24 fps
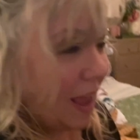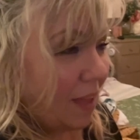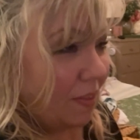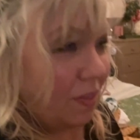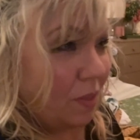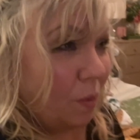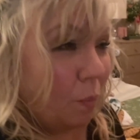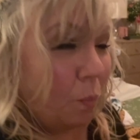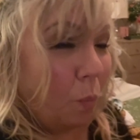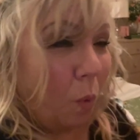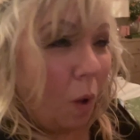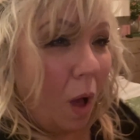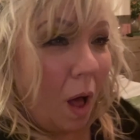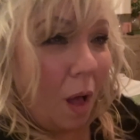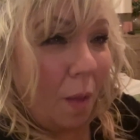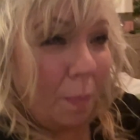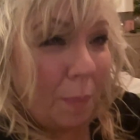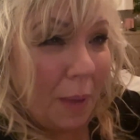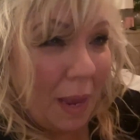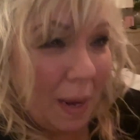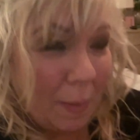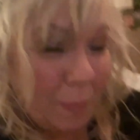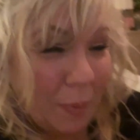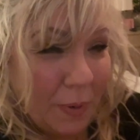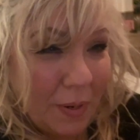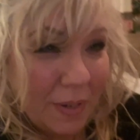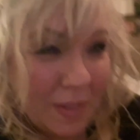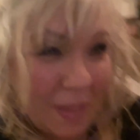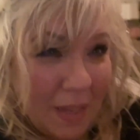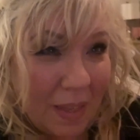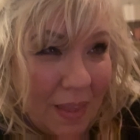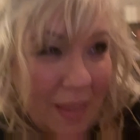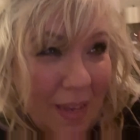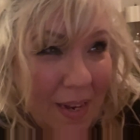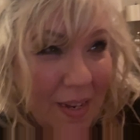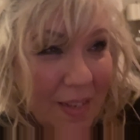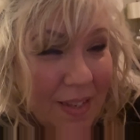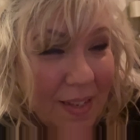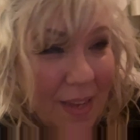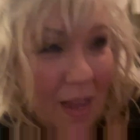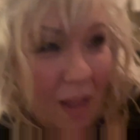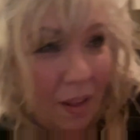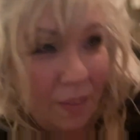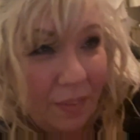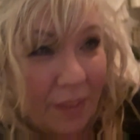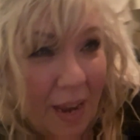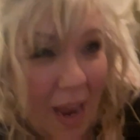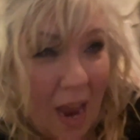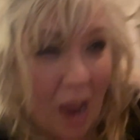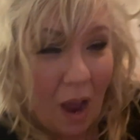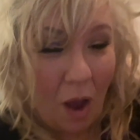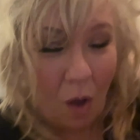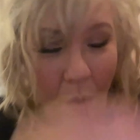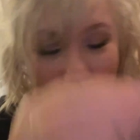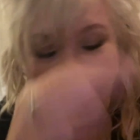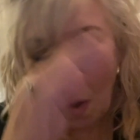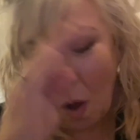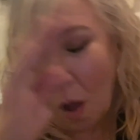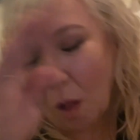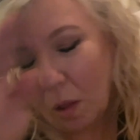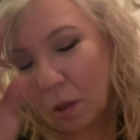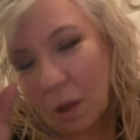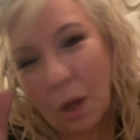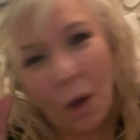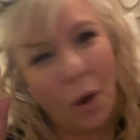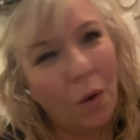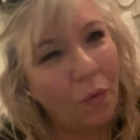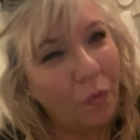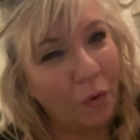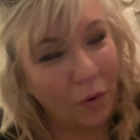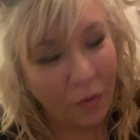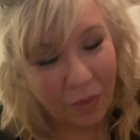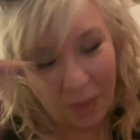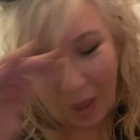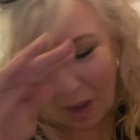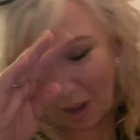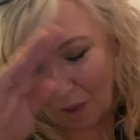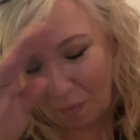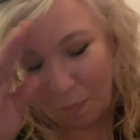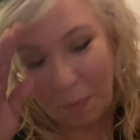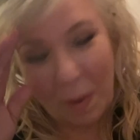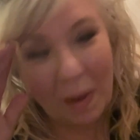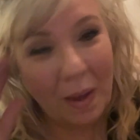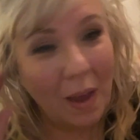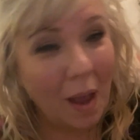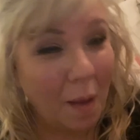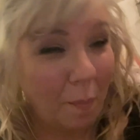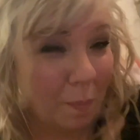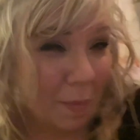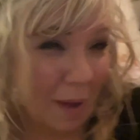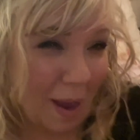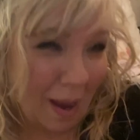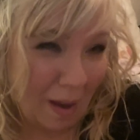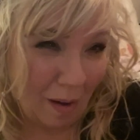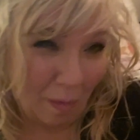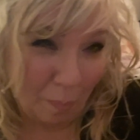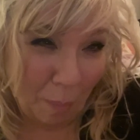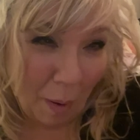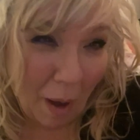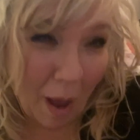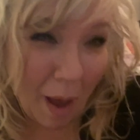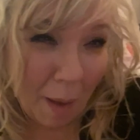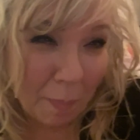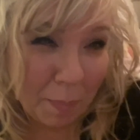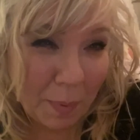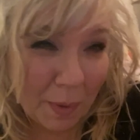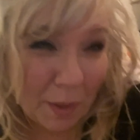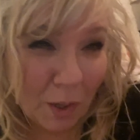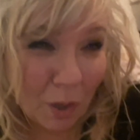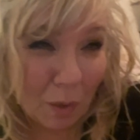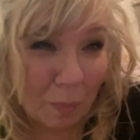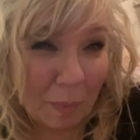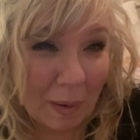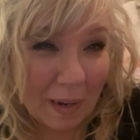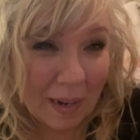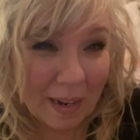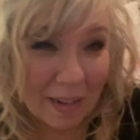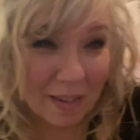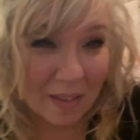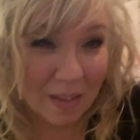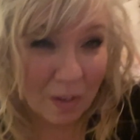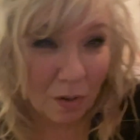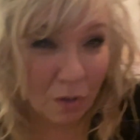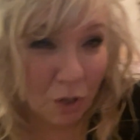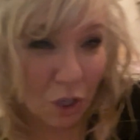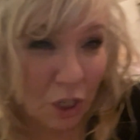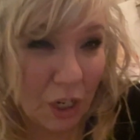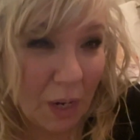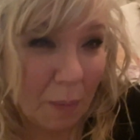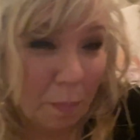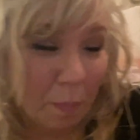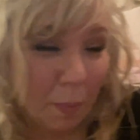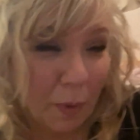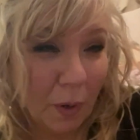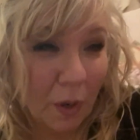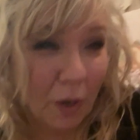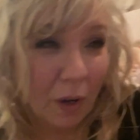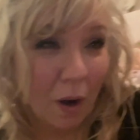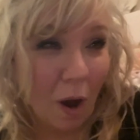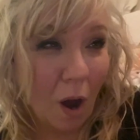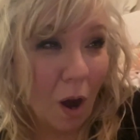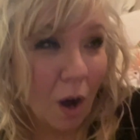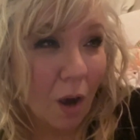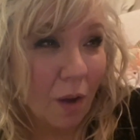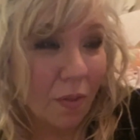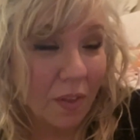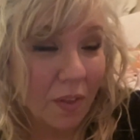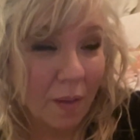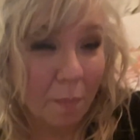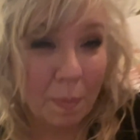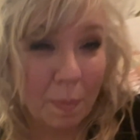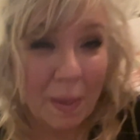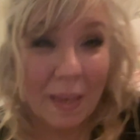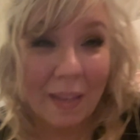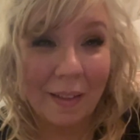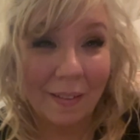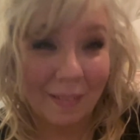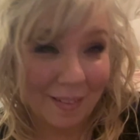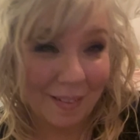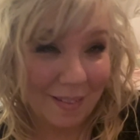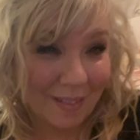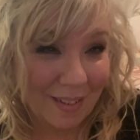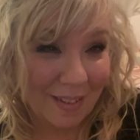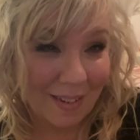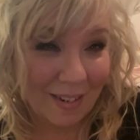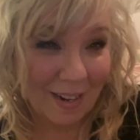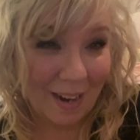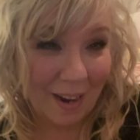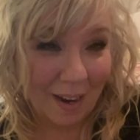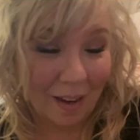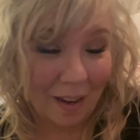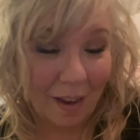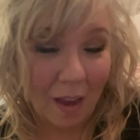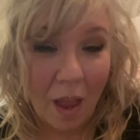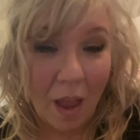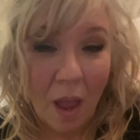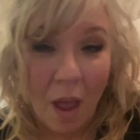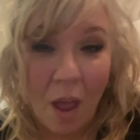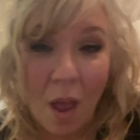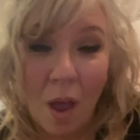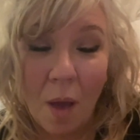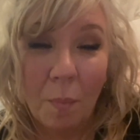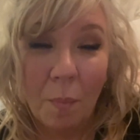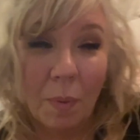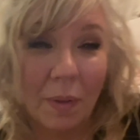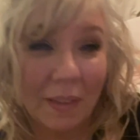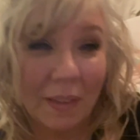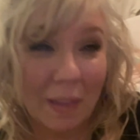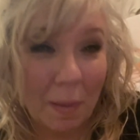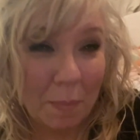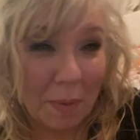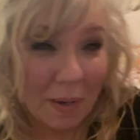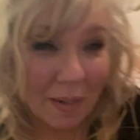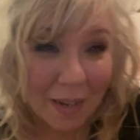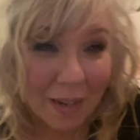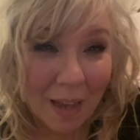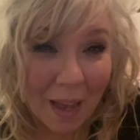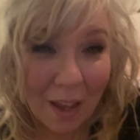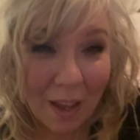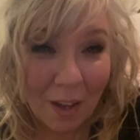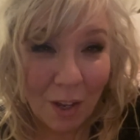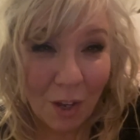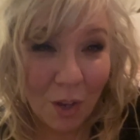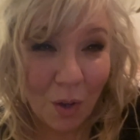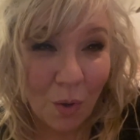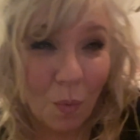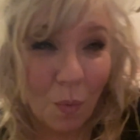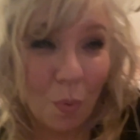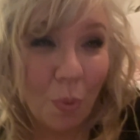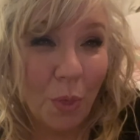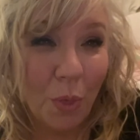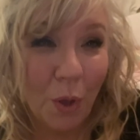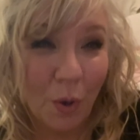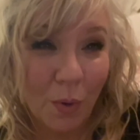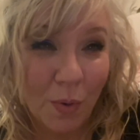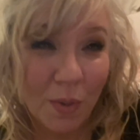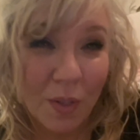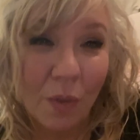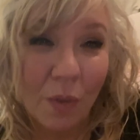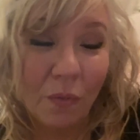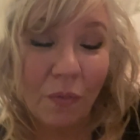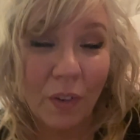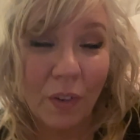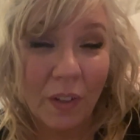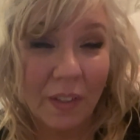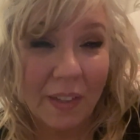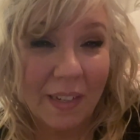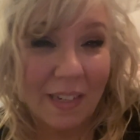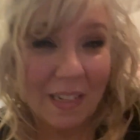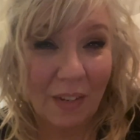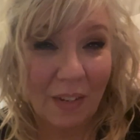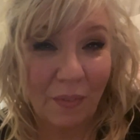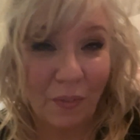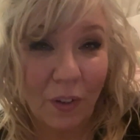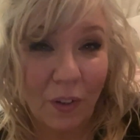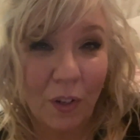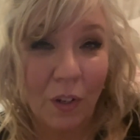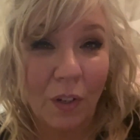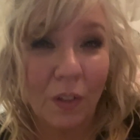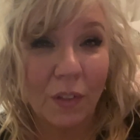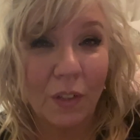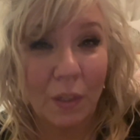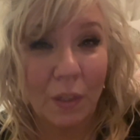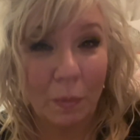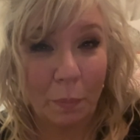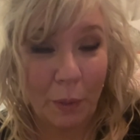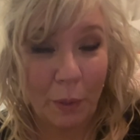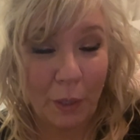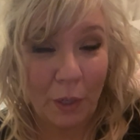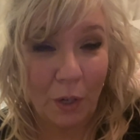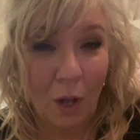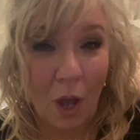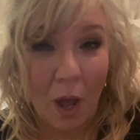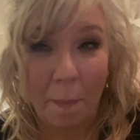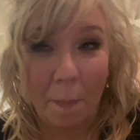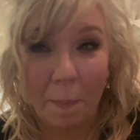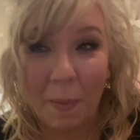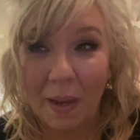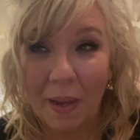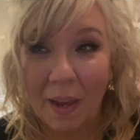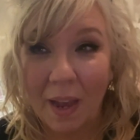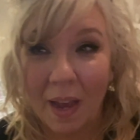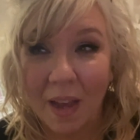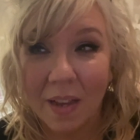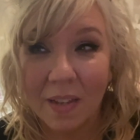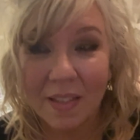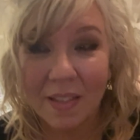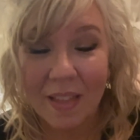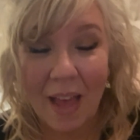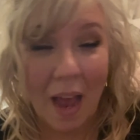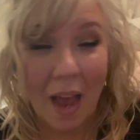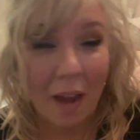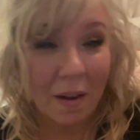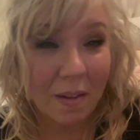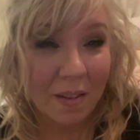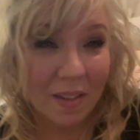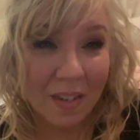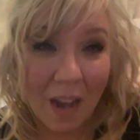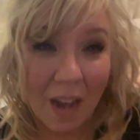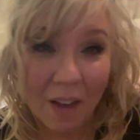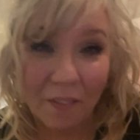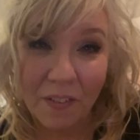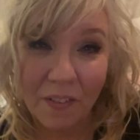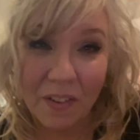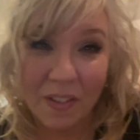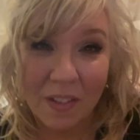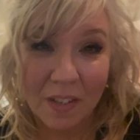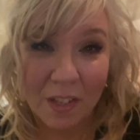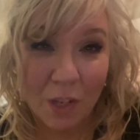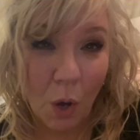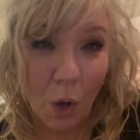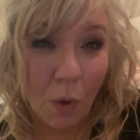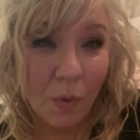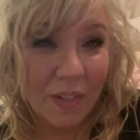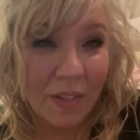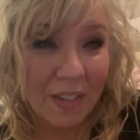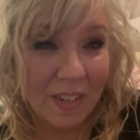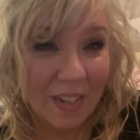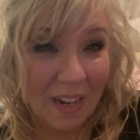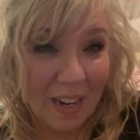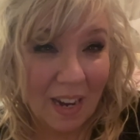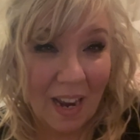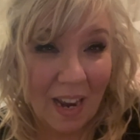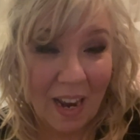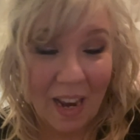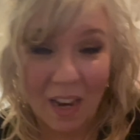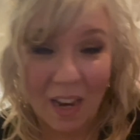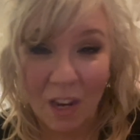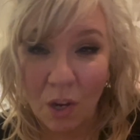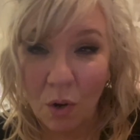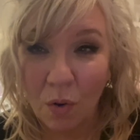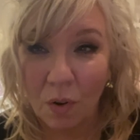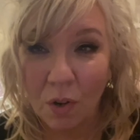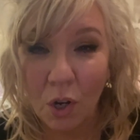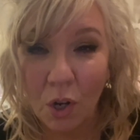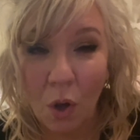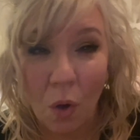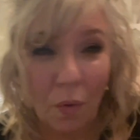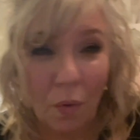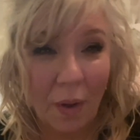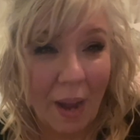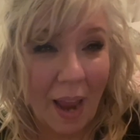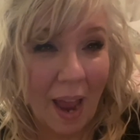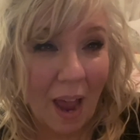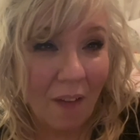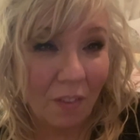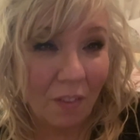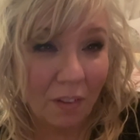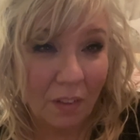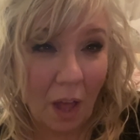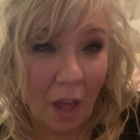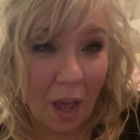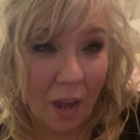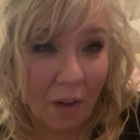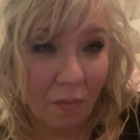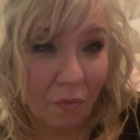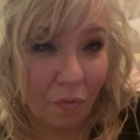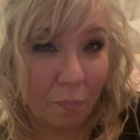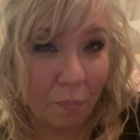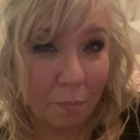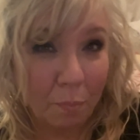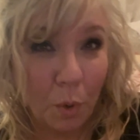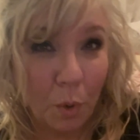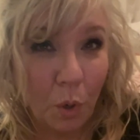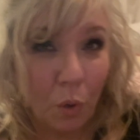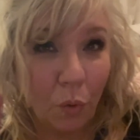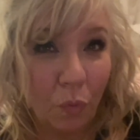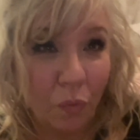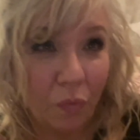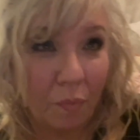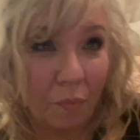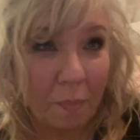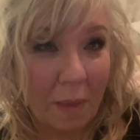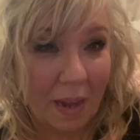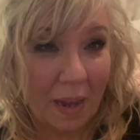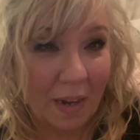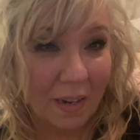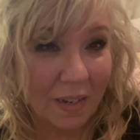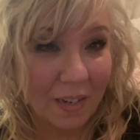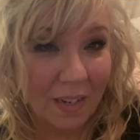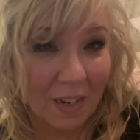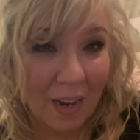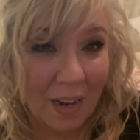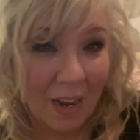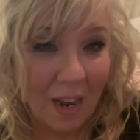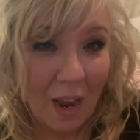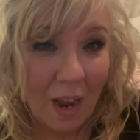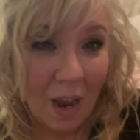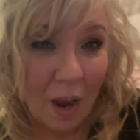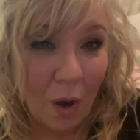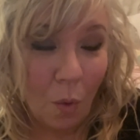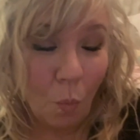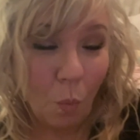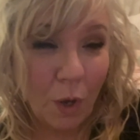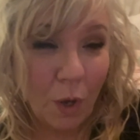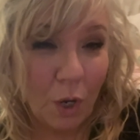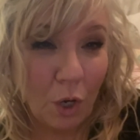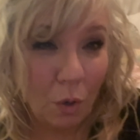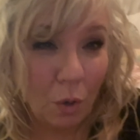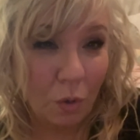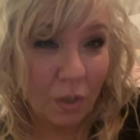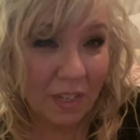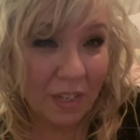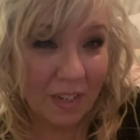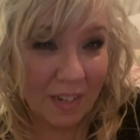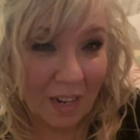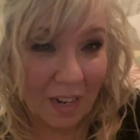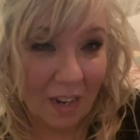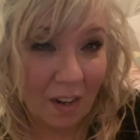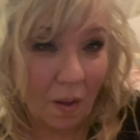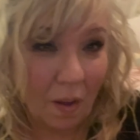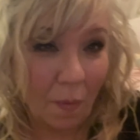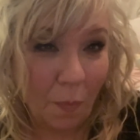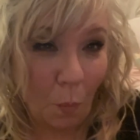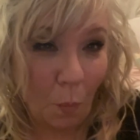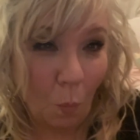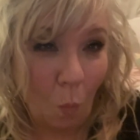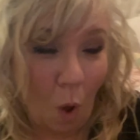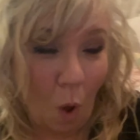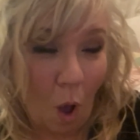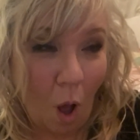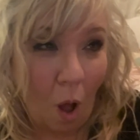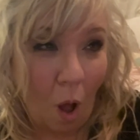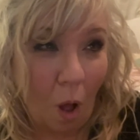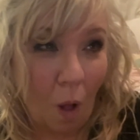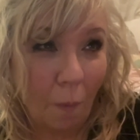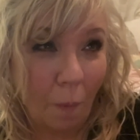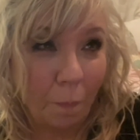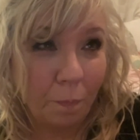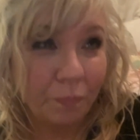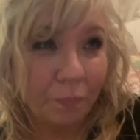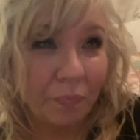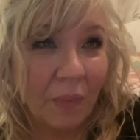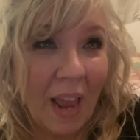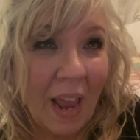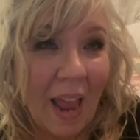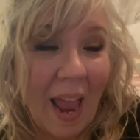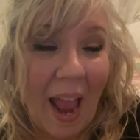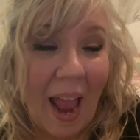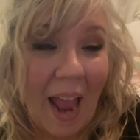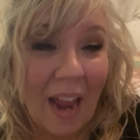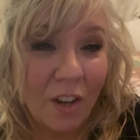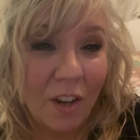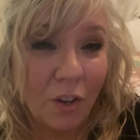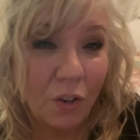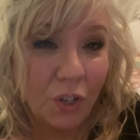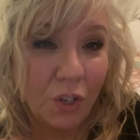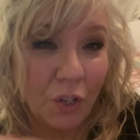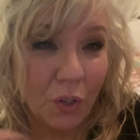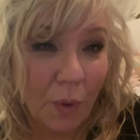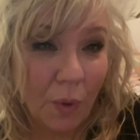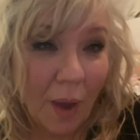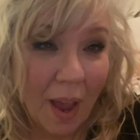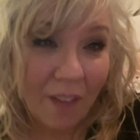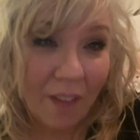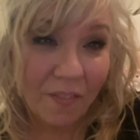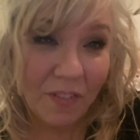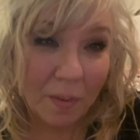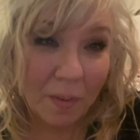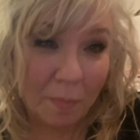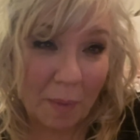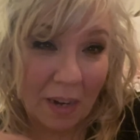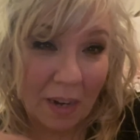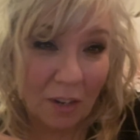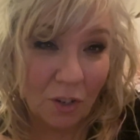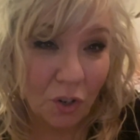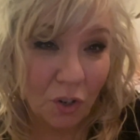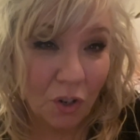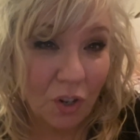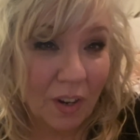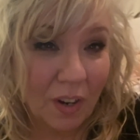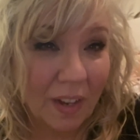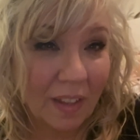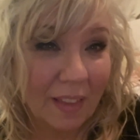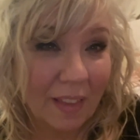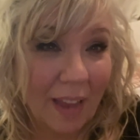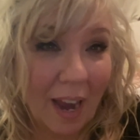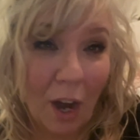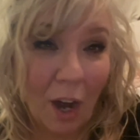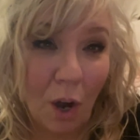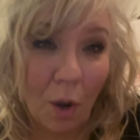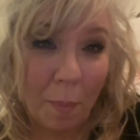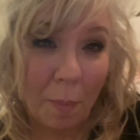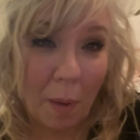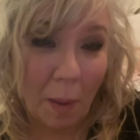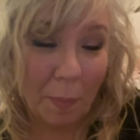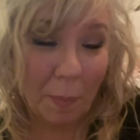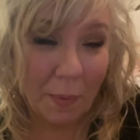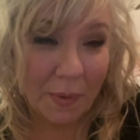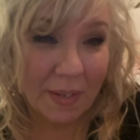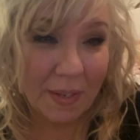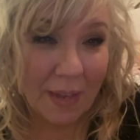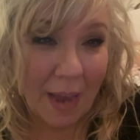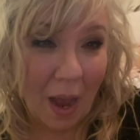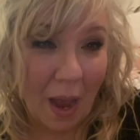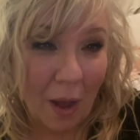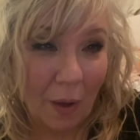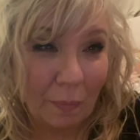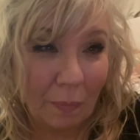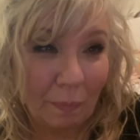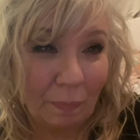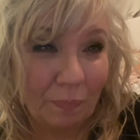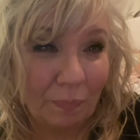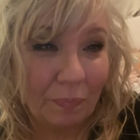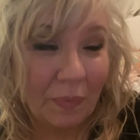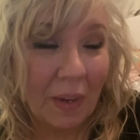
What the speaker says: The wallpapers that they sell now all over that have become kind of popular because they're cheaper are the peel and stick. But let me tell you, those are really difficult to put on because that stuff is so sticky. You don't have a lot of movement when you stick it on the wall. And you do have to make sure you get the air bubbles out.